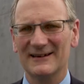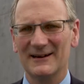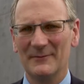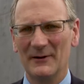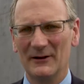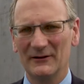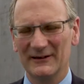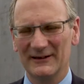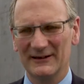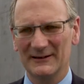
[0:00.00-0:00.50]
a
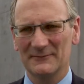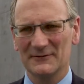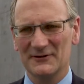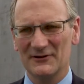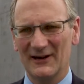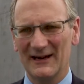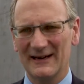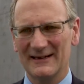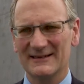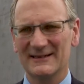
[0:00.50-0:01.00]
building that was
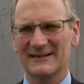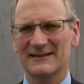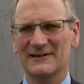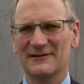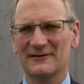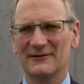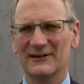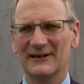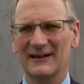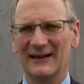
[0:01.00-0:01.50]
related
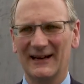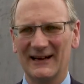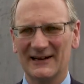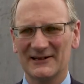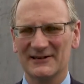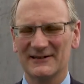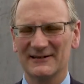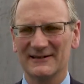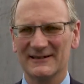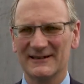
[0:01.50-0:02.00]
to the
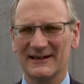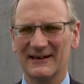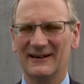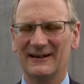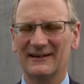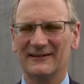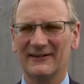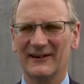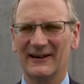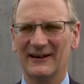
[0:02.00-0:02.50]
collections, the
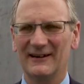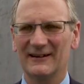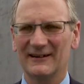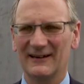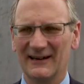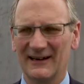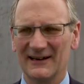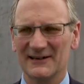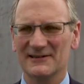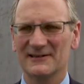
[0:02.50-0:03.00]
art, the art
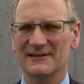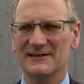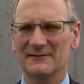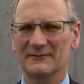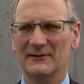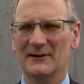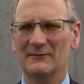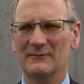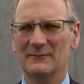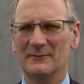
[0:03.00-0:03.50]
collections that
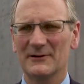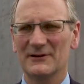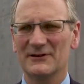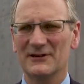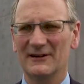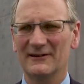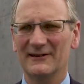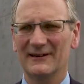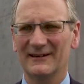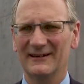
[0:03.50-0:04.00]
we will be
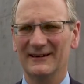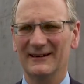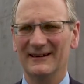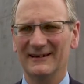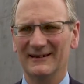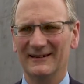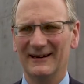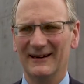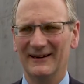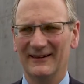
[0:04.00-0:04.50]
showing
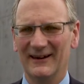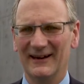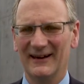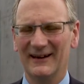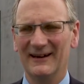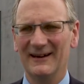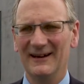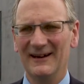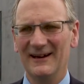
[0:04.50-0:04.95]
in there.